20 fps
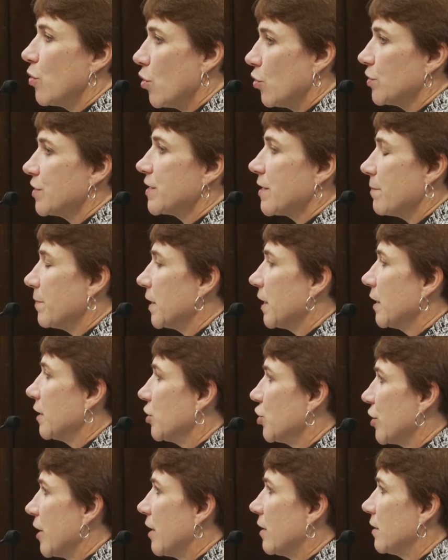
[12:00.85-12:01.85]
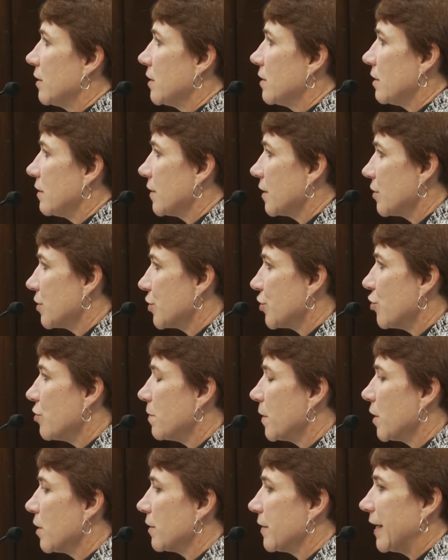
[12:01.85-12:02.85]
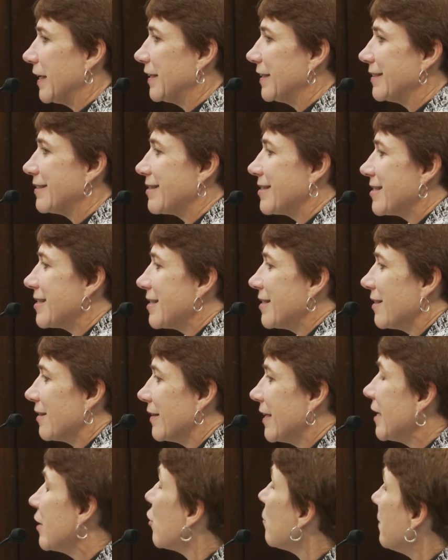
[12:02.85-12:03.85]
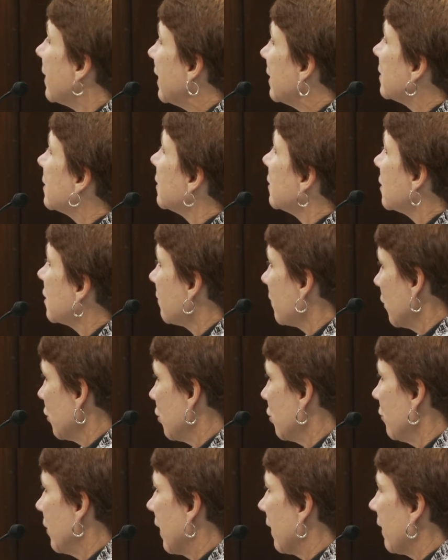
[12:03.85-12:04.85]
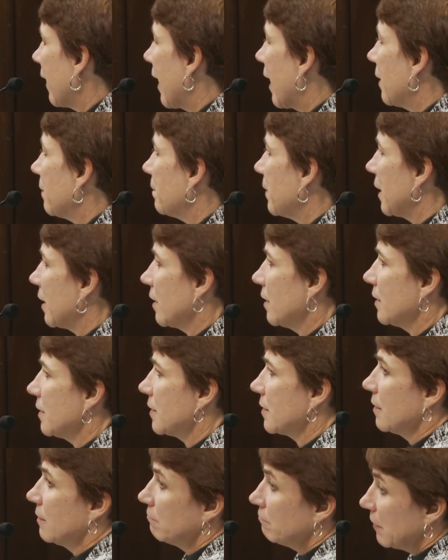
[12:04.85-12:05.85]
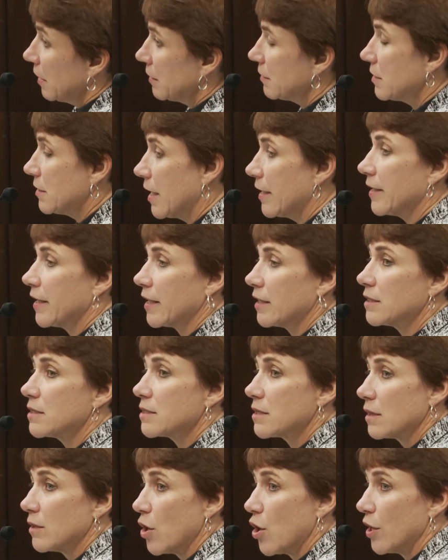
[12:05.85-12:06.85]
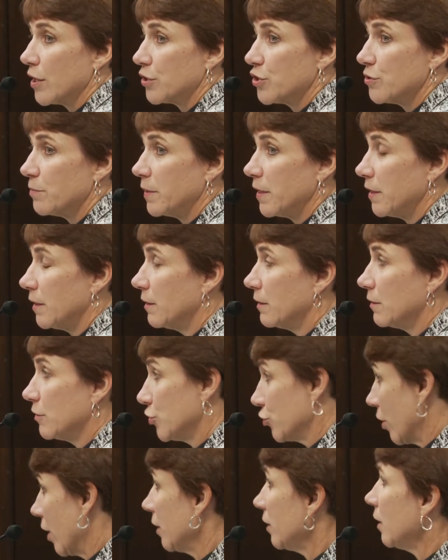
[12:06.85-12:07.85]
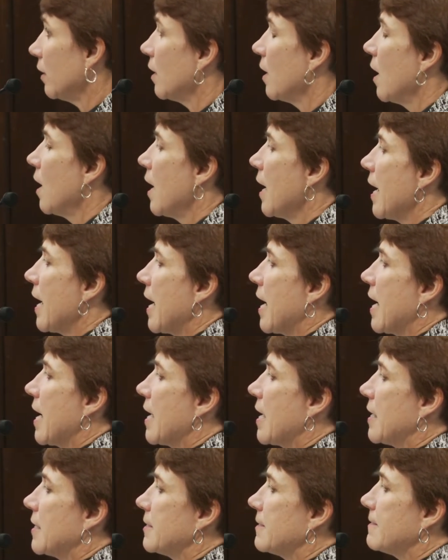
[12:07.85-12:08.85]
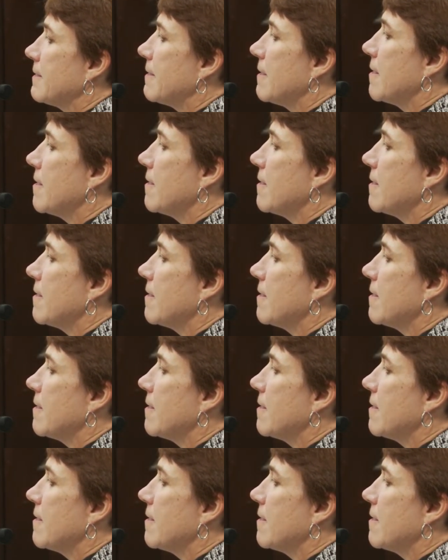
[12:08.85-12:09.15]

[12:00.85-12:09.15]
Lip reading: hold somebody in jail until they're sober. They didn't see a legal basis for doing that because it's not against the law to be drunk, and